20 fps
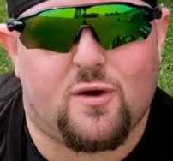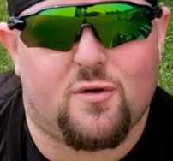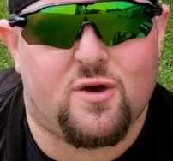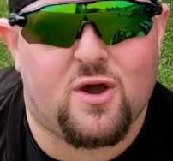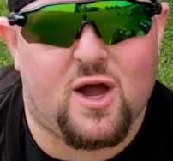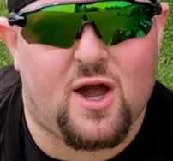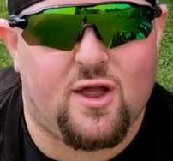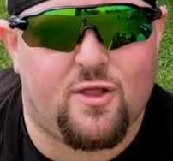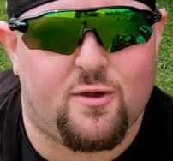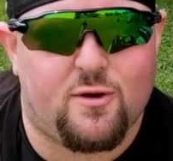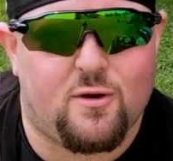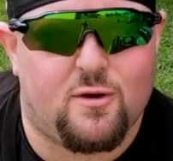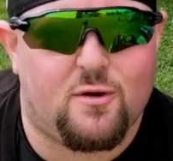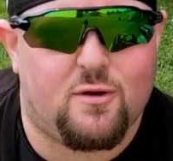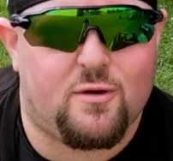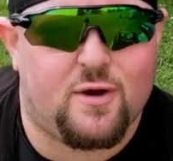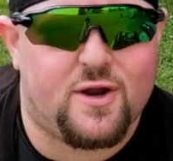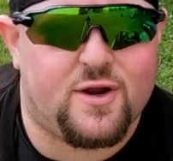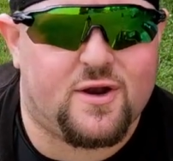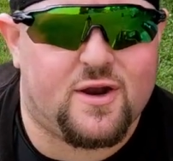
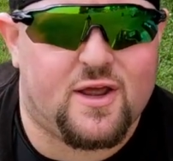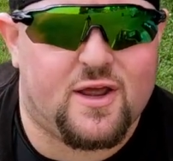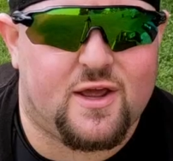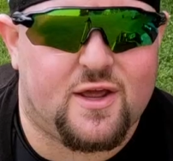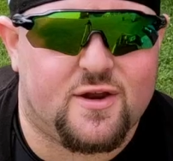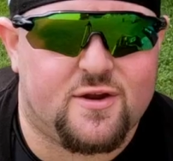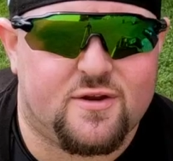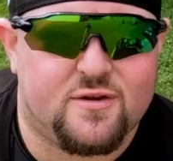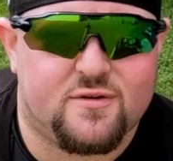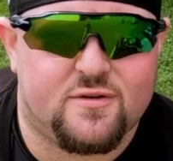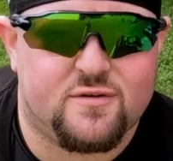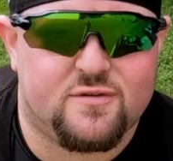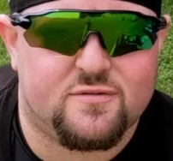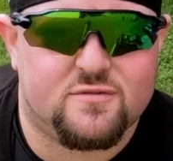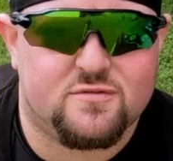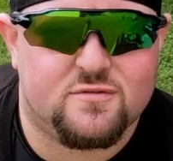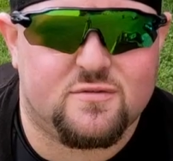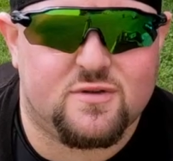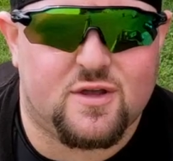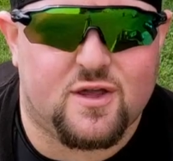color and
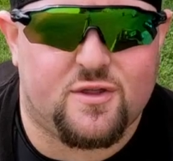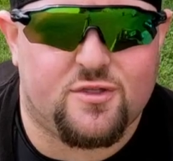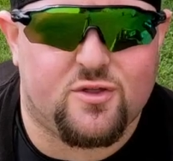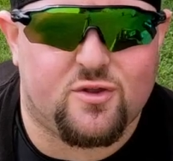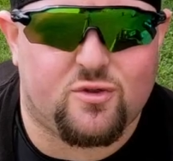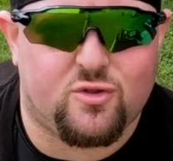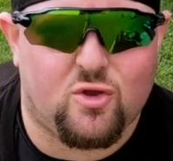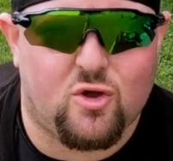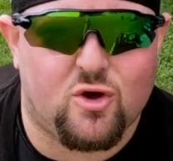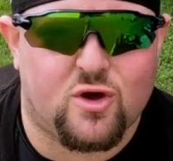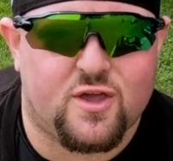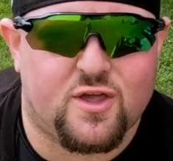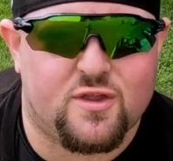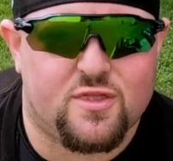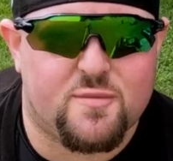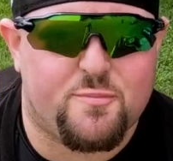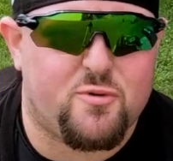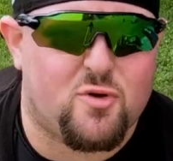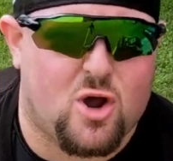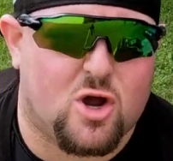the look
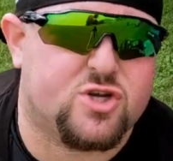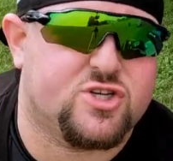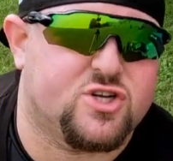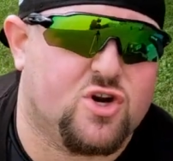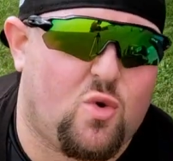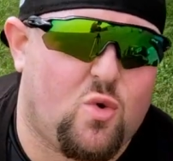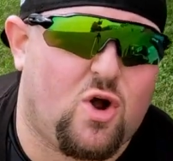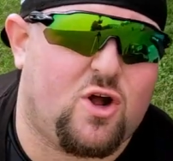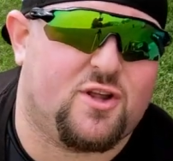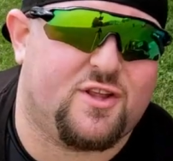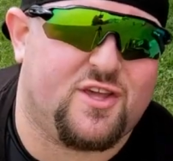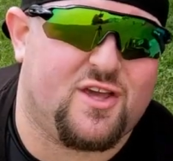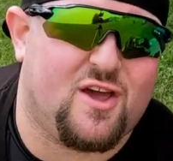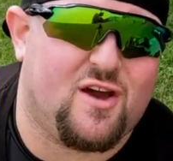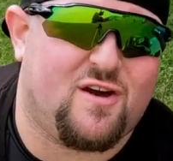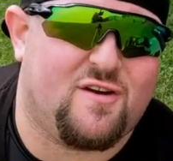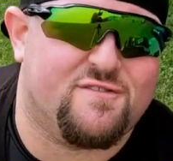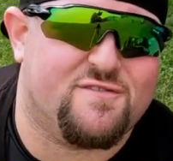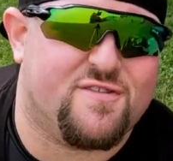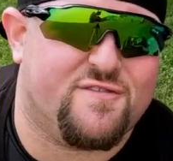and the production quality
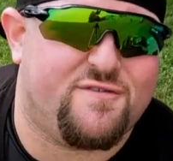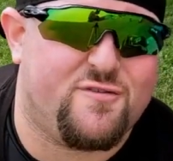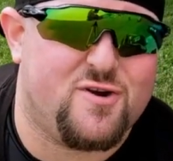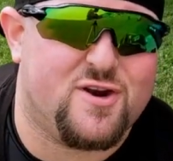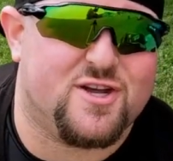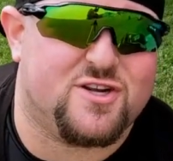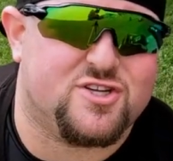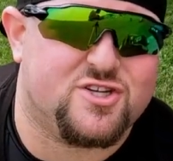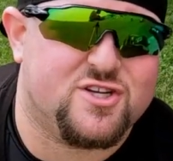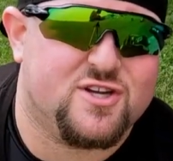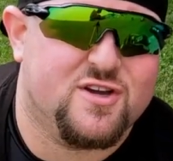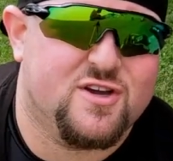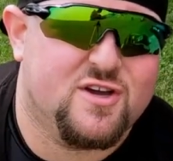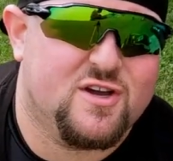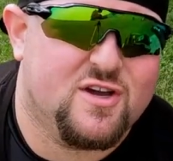of the footage.